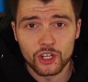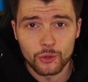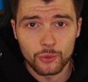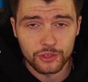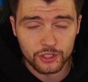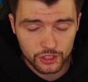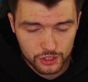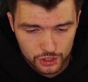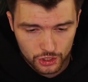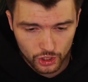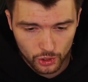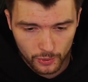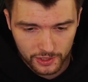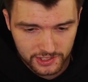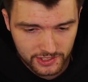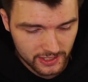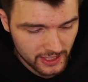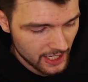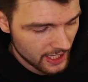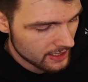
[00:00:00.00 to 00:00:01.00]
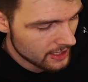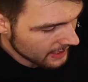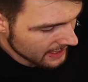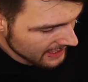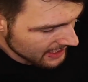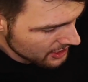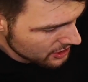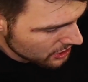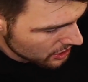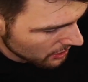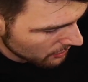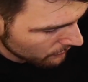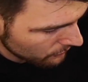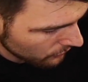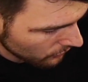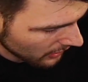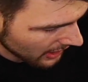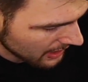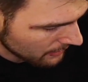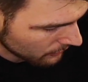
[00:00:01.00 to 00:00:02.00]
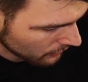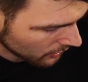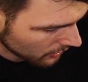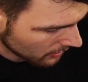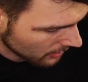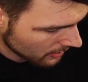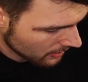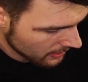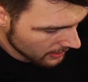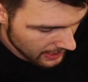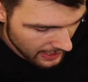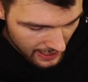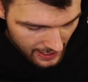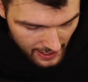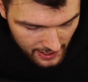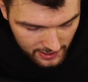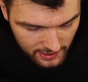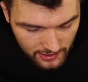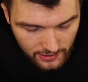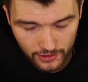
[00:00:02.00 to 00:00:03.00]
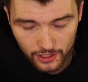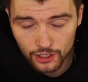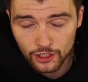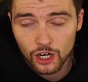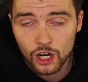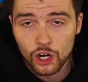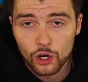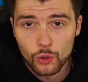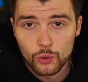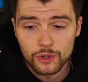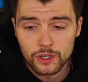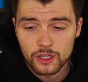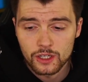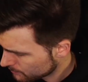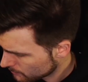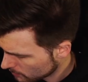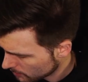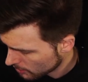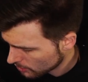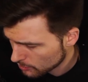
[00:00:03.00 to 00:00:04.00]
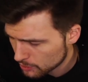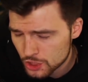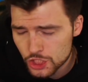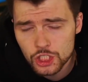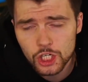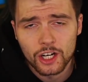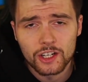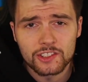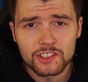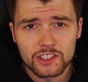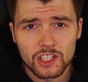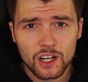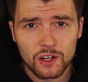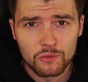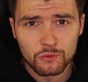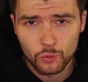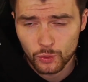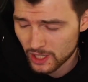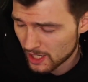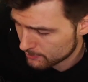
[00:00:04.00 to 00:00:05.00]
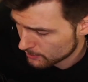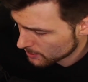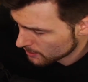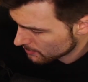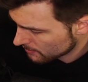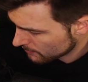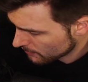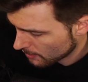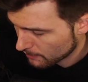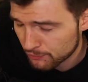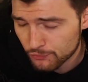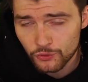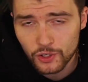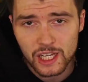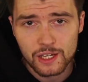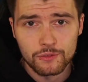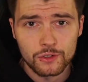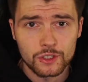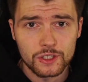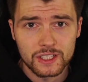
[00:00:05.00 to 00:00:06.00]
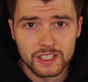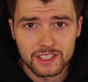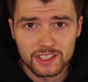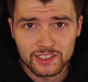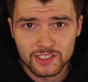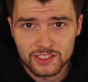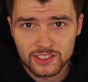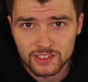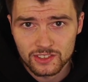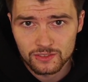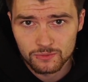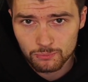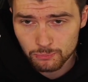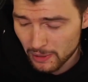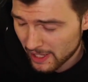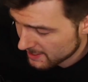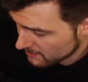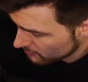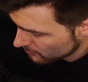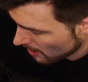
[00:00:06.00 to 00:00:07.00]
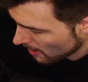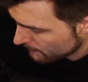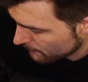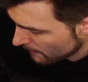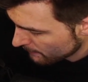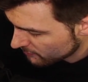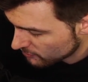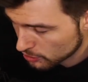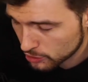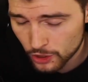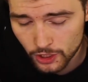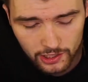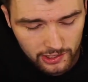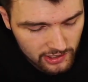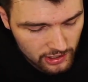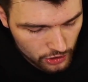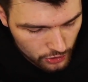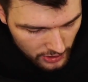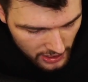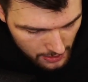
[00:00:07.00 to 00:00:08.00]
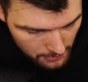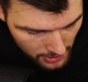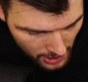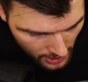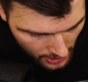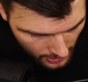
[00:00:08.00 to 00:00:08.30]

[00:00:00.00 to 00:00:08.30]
with Control, once again, each flavor has their own little chunks of whatever the flavor is based off of. So cookies and cream